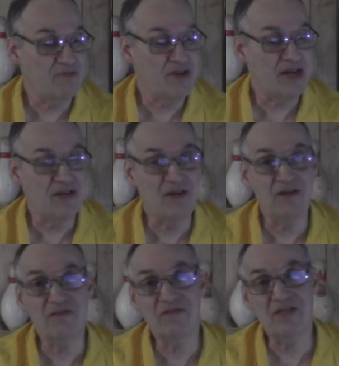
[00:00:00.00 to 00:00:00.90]
right
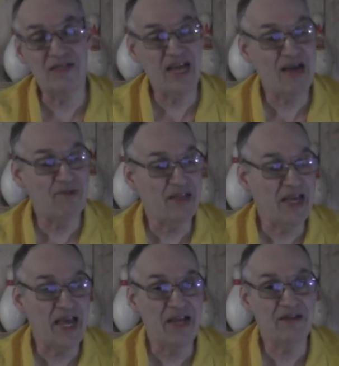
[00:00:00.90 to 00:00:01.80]
along the time when
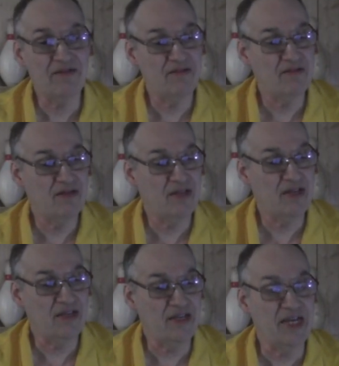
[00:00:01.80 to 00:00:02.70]
they had
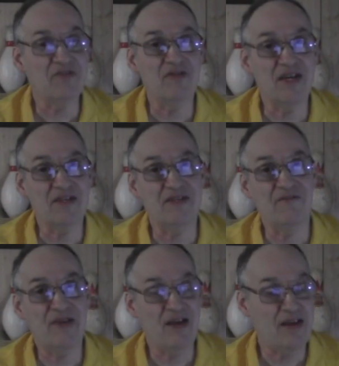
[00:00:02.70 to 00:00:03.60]
the introduction
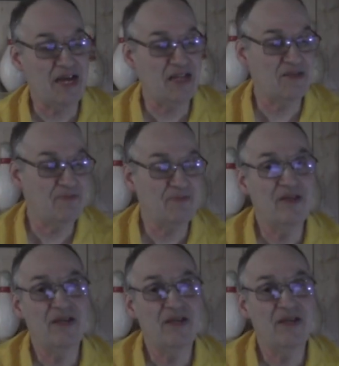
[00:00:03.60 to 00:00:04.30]
of foul lines,